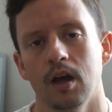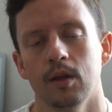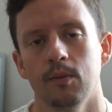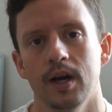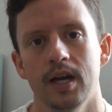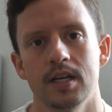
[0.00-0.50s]

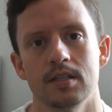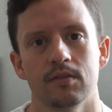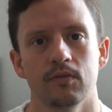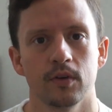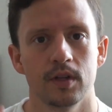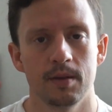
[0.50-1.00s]

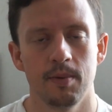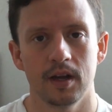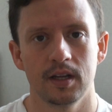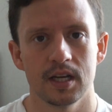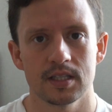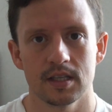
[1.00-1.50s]
Otherwise, for the
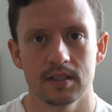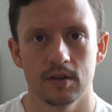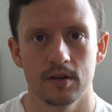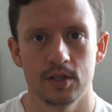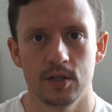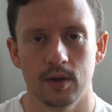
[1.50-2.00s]
podcast
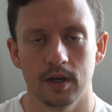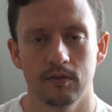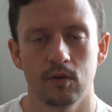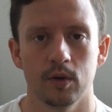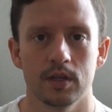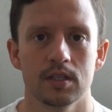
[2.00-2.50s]
listeners, you can
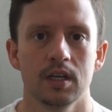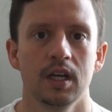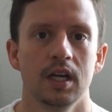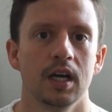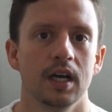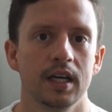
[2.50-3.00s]
of course
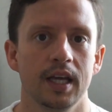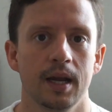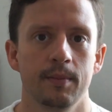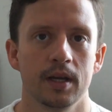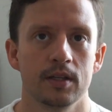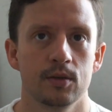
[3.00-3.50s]

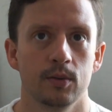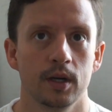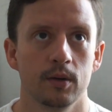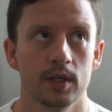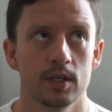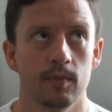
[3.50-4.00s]
get at me on
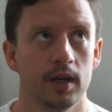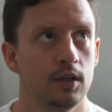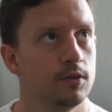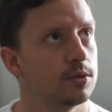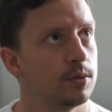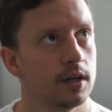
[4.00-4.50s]
Twitter, which my
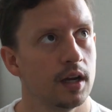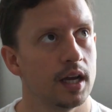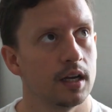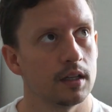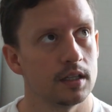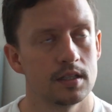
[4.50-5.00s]
new Twitter
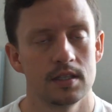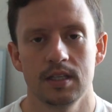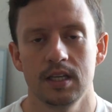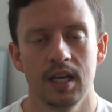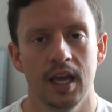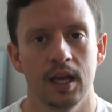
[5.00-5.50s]
handle is
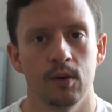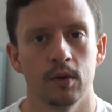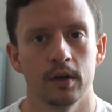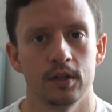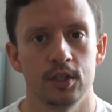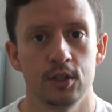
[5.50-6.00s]
C
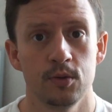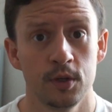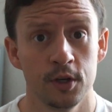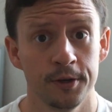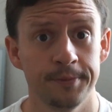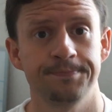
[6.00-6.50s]
Hayward
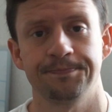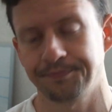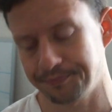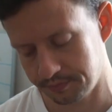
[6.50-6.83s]
Jr.